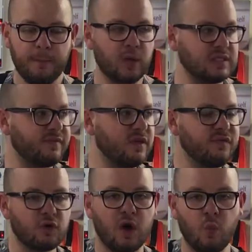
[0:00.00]
Because if
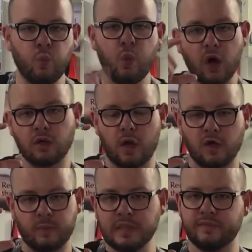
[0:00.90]
you've got 1
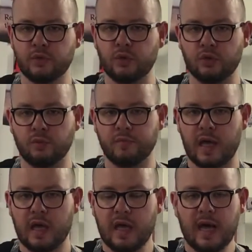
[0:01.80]
large piece of
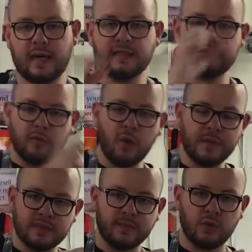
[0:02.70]
cucumber and a small
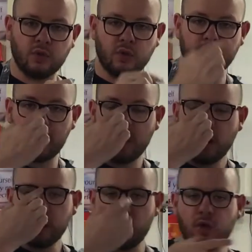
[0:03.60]
piece of cucumber,
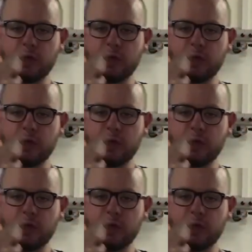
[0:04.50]
you are